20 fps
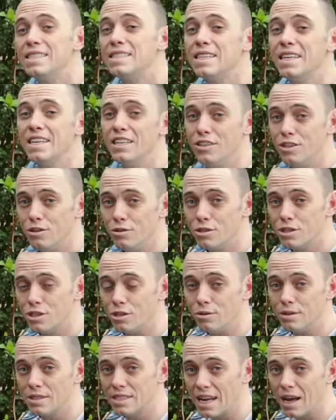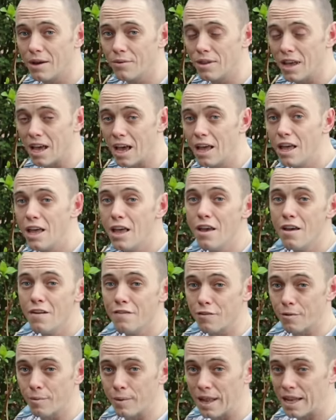see new shoots down there
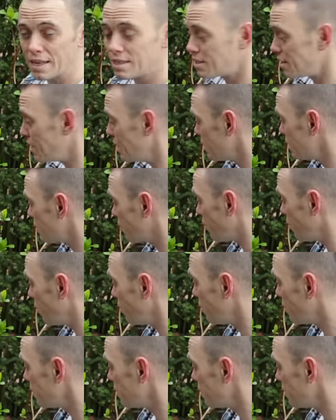from last year's growth.